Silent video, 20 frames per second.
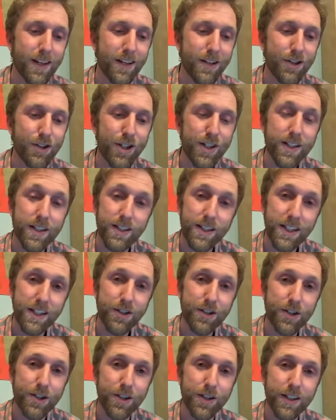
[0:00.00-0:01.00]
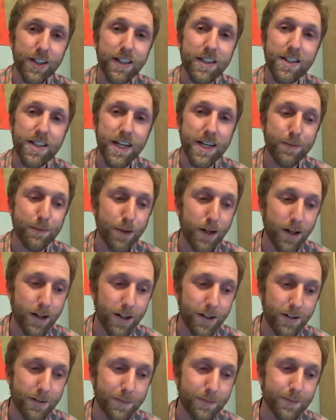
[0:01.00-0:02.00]
She's a teacher in St.
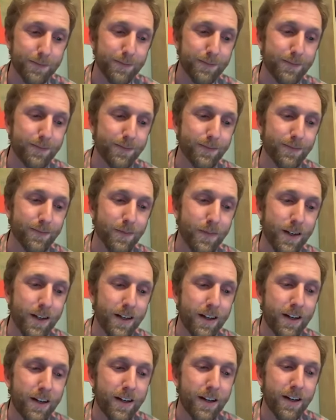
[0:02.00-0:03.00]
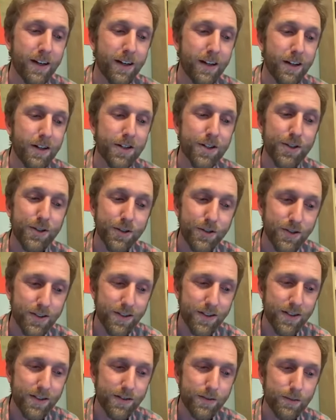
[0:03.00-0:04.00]
Paul. Her
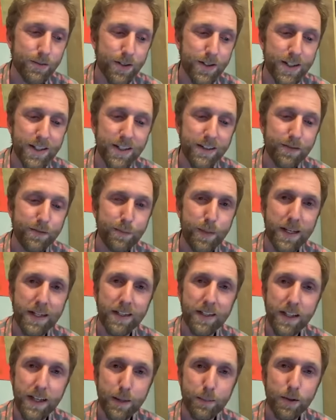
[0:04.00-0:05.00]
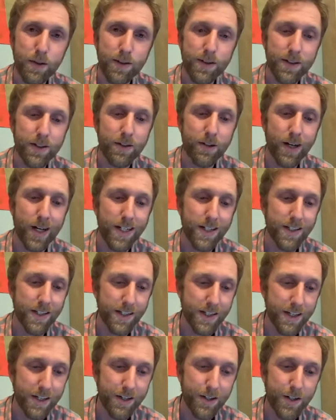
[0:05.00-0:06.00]
students receive many labels across the
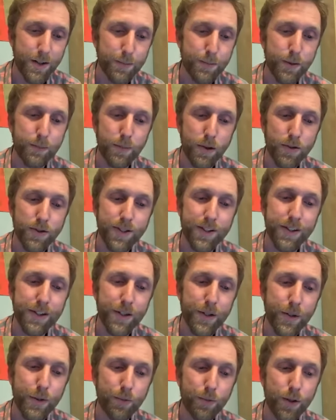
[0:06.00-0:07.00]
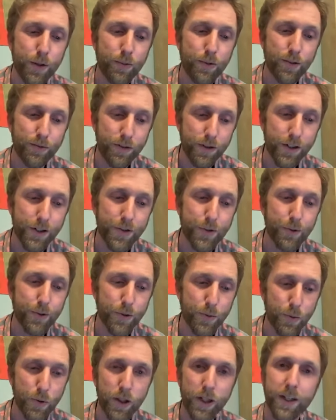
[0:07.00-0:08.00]
years, but mostly we refer to
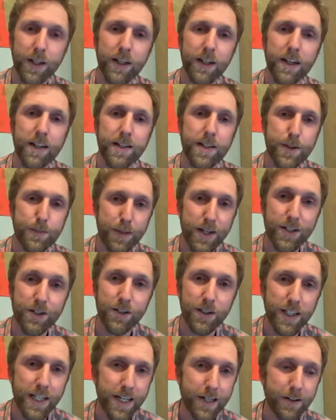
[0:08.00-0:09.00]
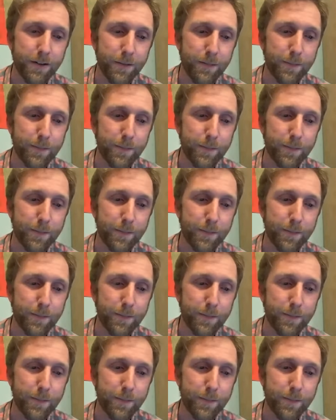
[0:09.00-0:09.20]
her work as special ed.